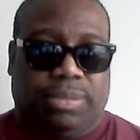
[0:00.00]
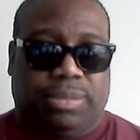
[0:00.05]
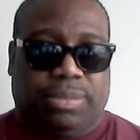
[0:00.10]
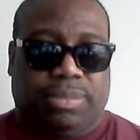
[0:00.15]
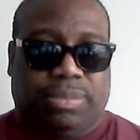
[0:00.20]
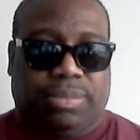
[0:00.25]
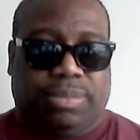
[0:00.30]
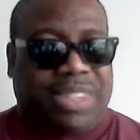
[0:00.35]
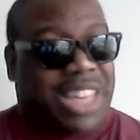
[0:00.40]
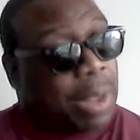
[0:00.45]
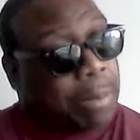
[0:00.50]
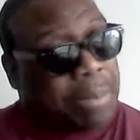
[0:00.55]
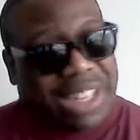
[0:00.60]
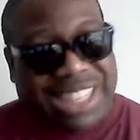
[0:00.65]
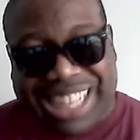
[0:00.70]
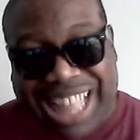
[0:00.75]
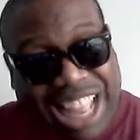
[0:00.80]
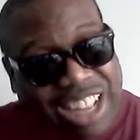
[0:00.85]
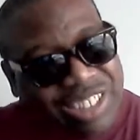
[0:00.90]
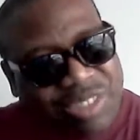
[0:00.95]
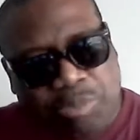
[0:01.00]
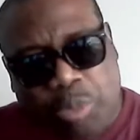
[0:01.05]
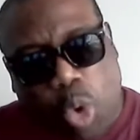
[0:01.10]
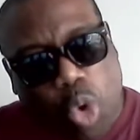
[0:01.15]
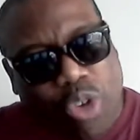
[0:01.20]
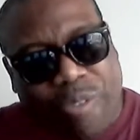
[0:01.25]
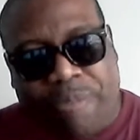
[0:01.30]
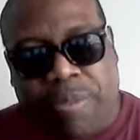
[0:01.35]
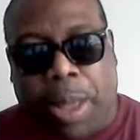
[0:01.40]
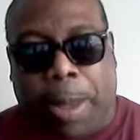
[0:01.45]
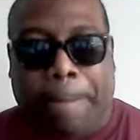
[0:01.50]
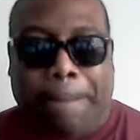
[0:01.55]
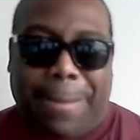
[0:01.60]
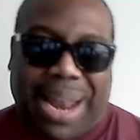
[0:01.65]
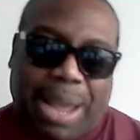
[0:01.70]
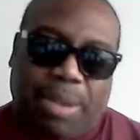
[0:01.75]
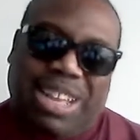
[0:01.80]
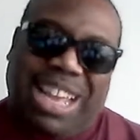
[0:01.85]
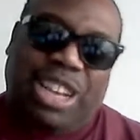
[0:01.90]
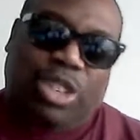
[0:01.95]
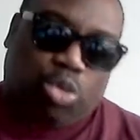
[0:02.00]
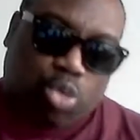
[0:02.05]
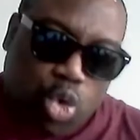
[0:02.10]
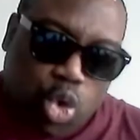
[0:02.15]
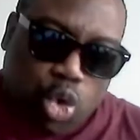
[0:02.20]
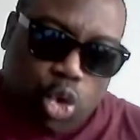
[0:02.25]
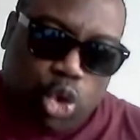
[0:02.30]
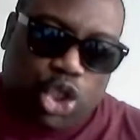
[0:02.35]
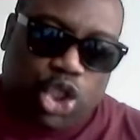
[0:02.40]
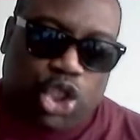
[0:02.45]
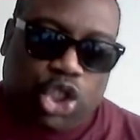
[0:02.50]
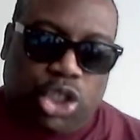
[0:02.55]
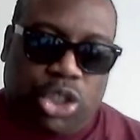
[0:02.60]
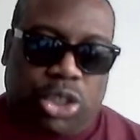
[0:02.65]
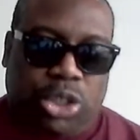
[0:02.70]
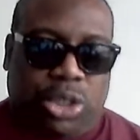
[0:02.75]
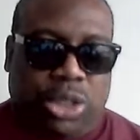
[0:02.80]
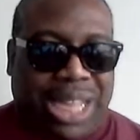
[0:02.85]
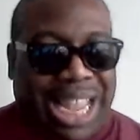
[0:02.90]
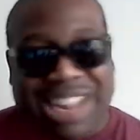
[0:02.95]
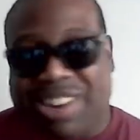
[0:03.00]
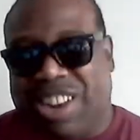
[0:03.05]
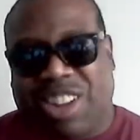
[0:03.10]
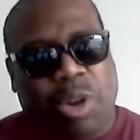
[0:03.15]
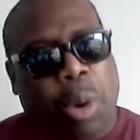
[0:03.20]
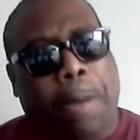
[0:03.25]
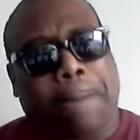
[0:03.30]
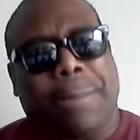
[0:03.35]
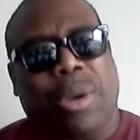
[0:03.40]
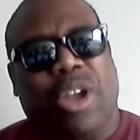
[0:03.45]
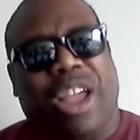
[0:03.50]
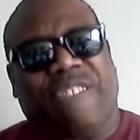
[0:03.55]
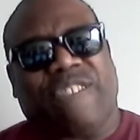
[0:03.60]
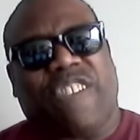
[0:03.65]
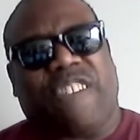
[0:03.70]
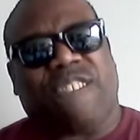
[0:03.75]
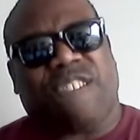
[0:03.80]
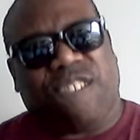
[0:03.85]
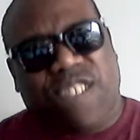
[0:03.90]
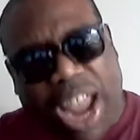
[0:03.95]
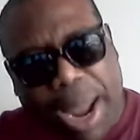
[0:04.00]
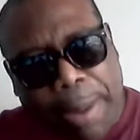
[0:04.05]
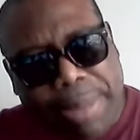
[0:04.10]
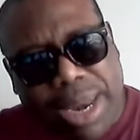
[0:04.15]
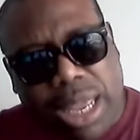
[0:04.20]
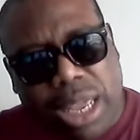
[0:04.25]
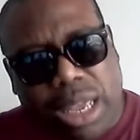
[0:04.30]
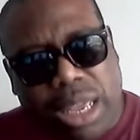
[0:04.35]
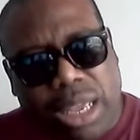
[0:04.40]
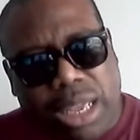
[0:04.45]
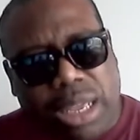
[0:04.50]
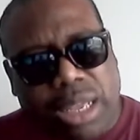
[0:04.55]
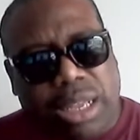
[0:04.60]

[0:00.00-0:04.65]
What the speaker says: But without support from the Black grassroots and the global African family,